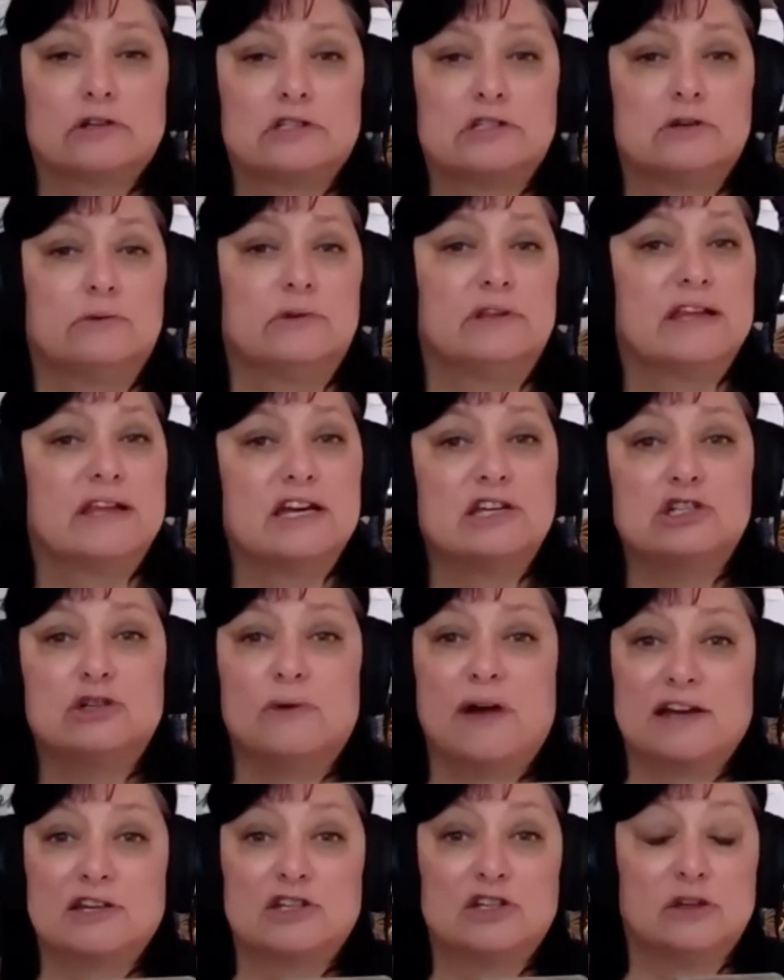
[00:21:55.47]
So unless you
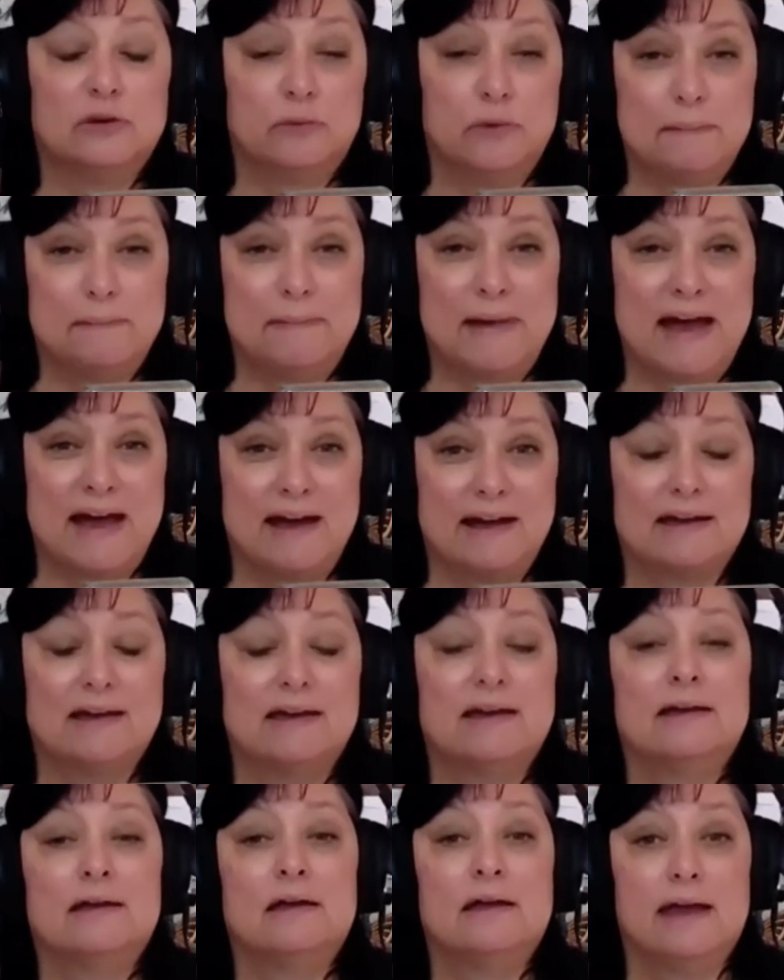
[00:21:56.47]
actually went back
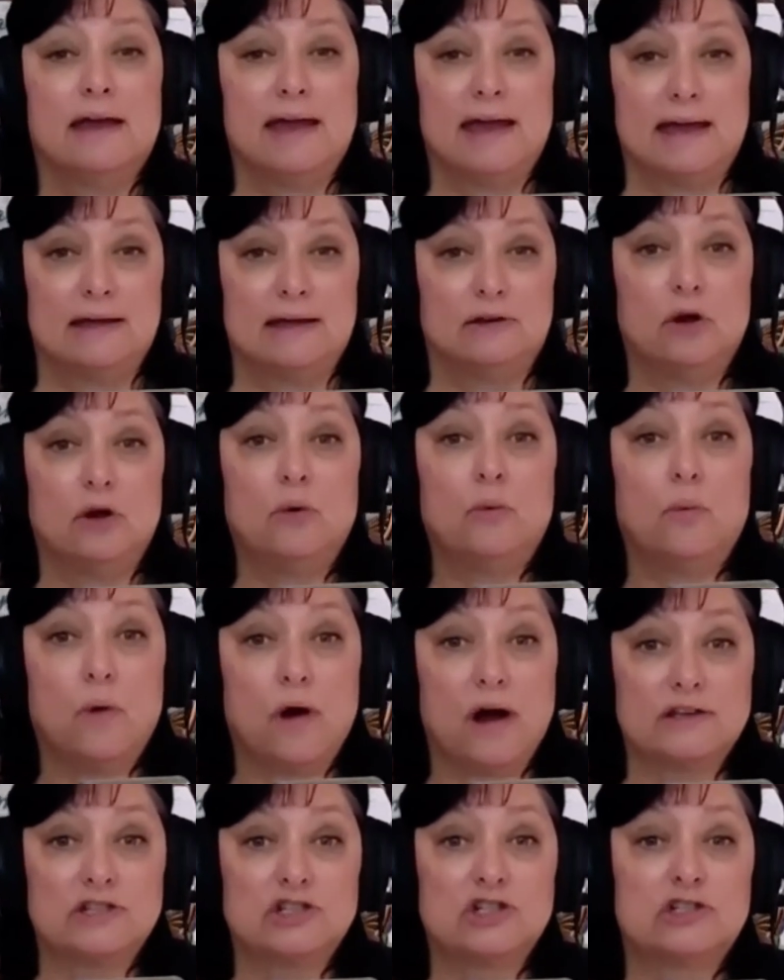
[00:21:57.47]
and
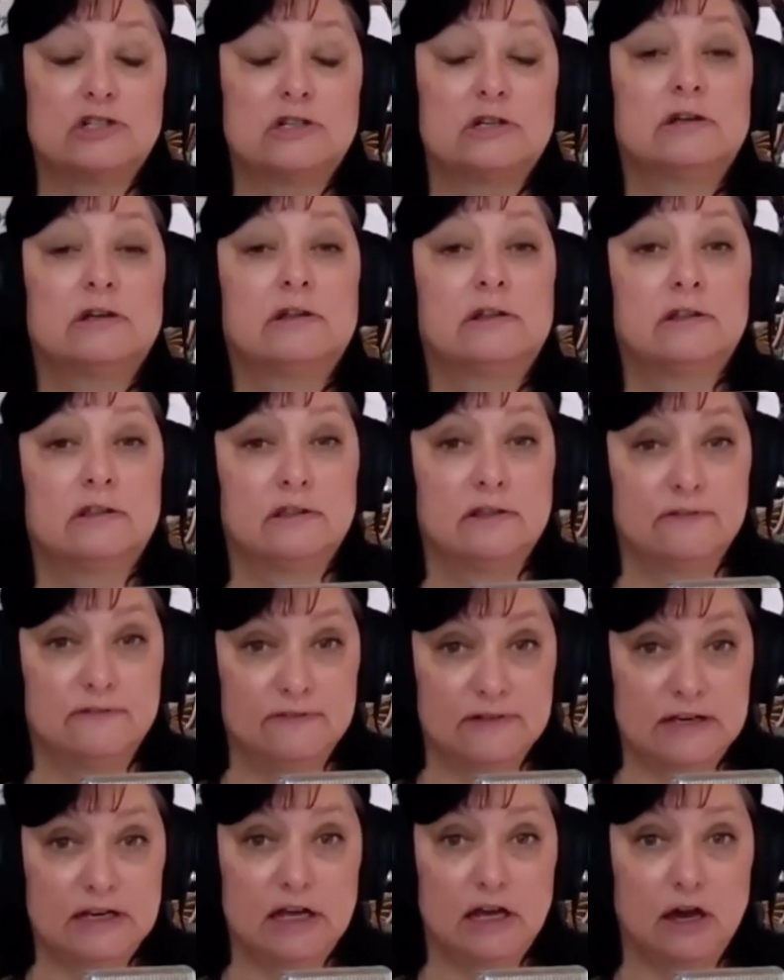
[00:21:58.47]
watched the
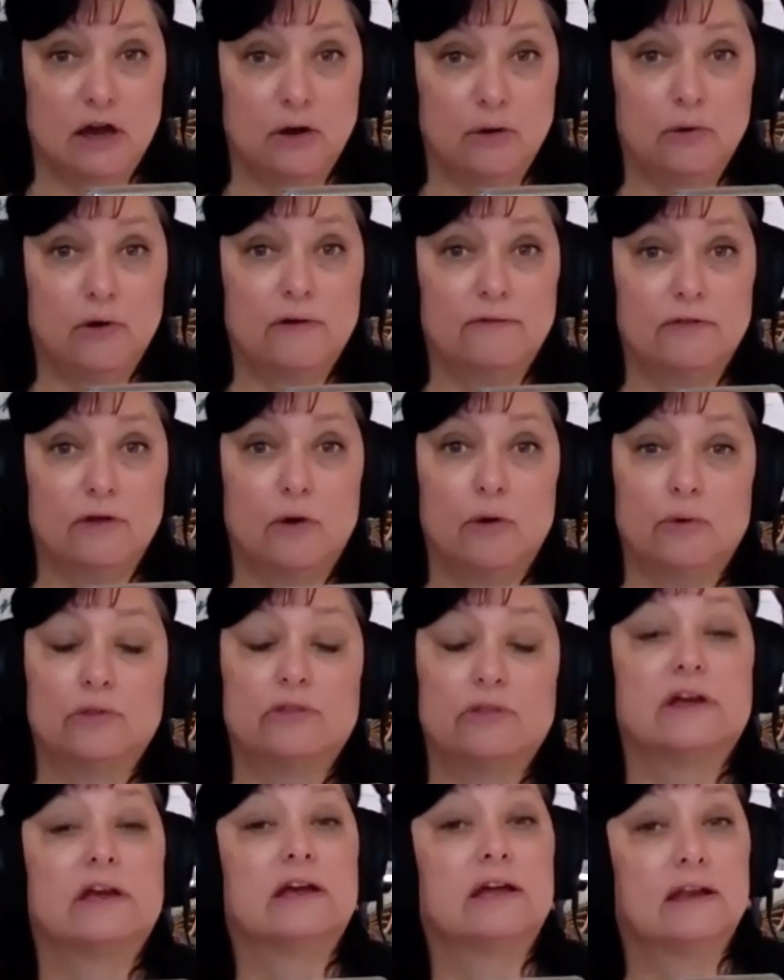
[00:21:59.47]
video of the whole
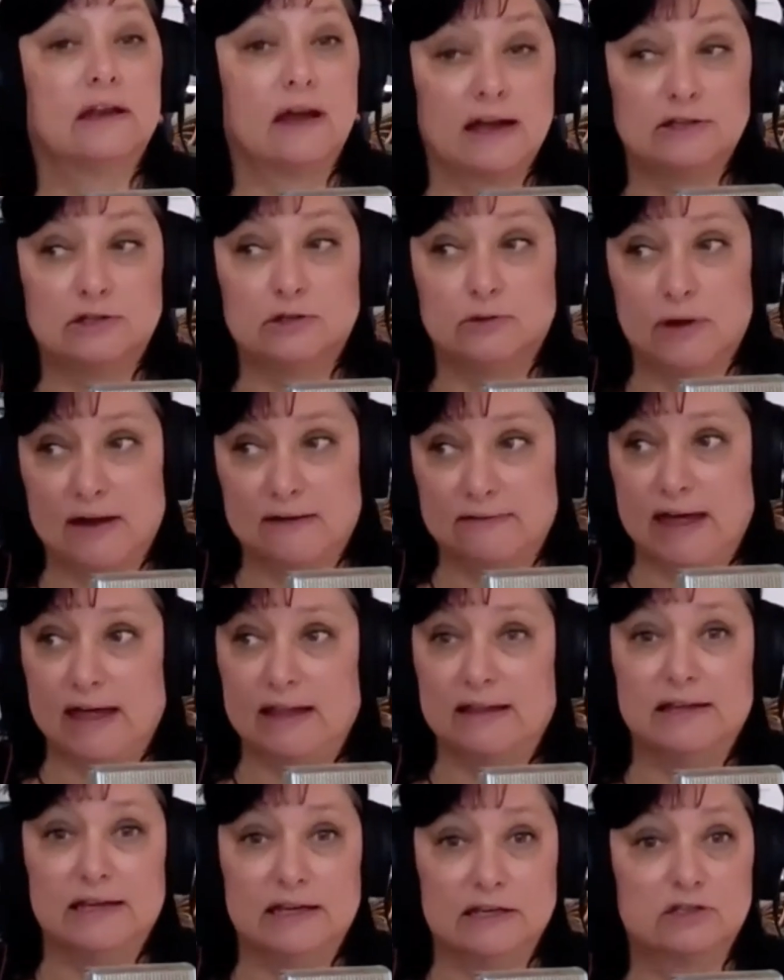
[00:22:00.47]
thing, and I do have
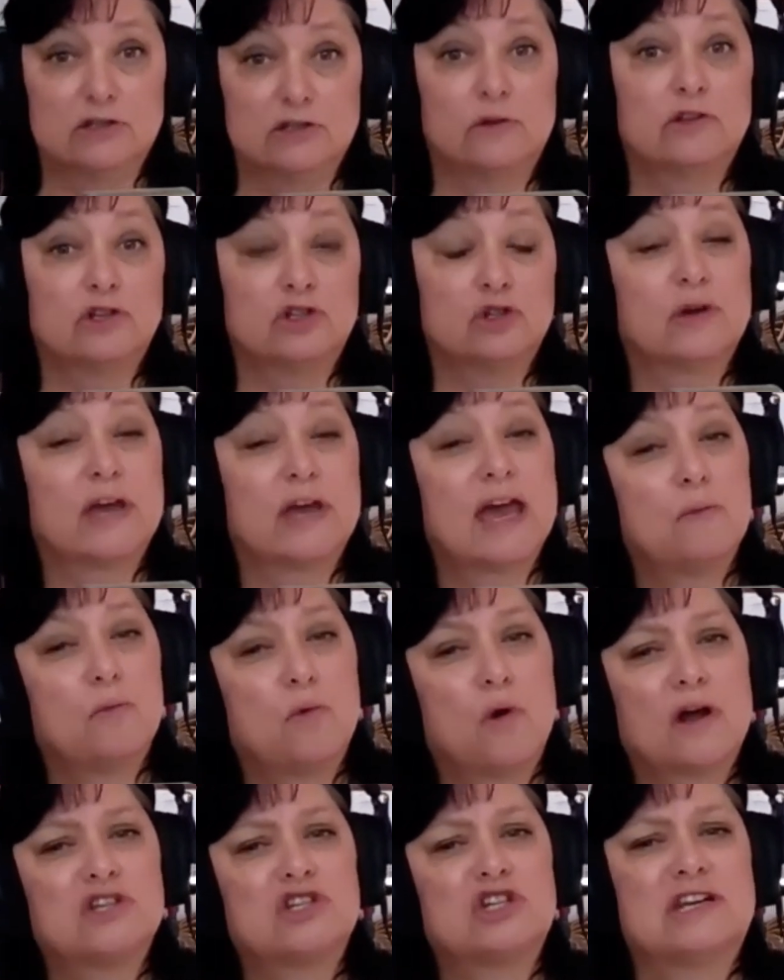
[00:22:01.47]
that link so that you can
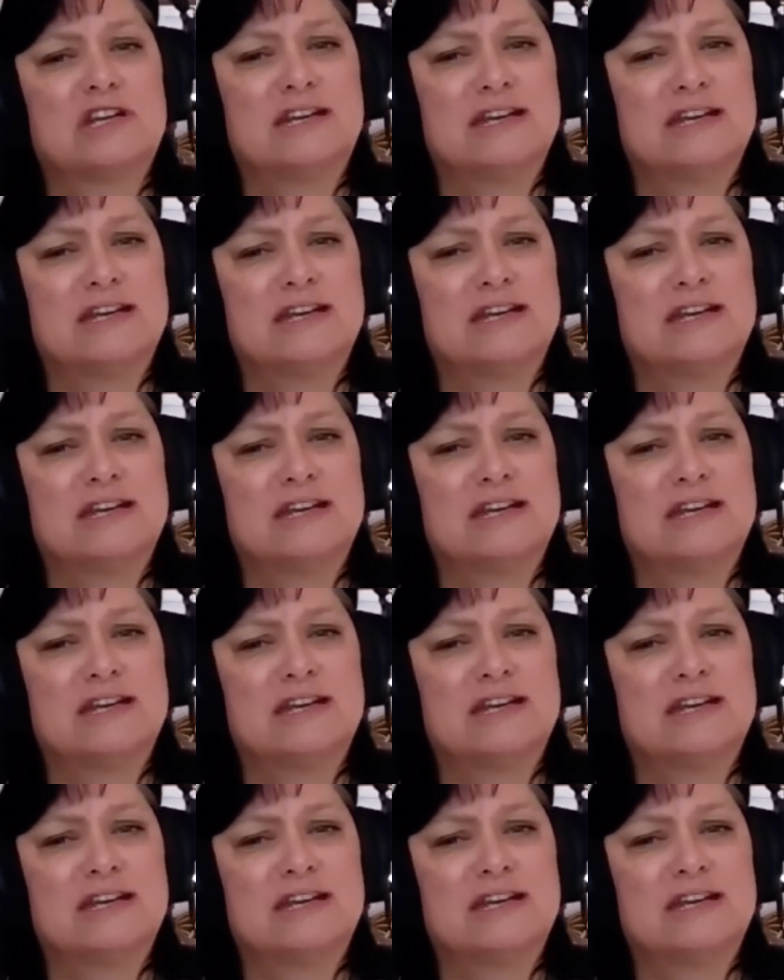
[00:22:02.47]
watch it and